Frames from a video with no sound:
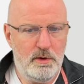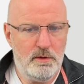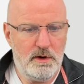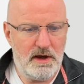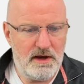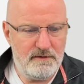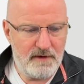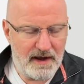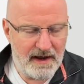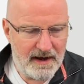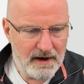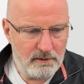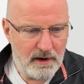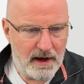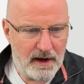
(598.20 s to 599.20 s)
But if
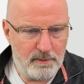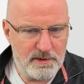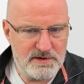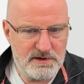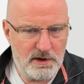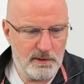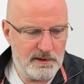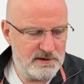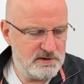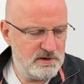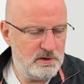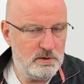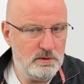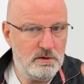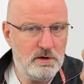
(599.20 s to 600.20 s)
our app is going
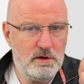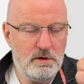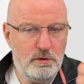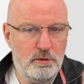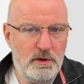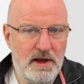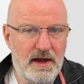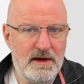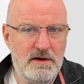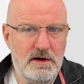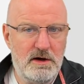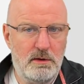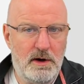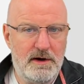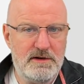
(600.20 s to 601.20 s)
to create
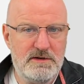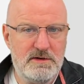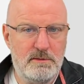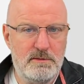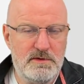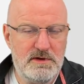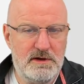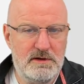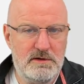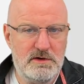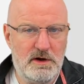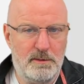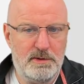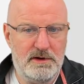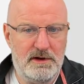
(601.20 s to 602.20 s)
new items in the
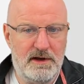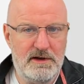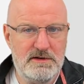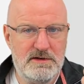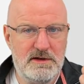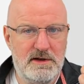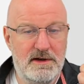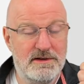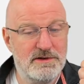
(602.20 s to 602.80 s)
shopping list,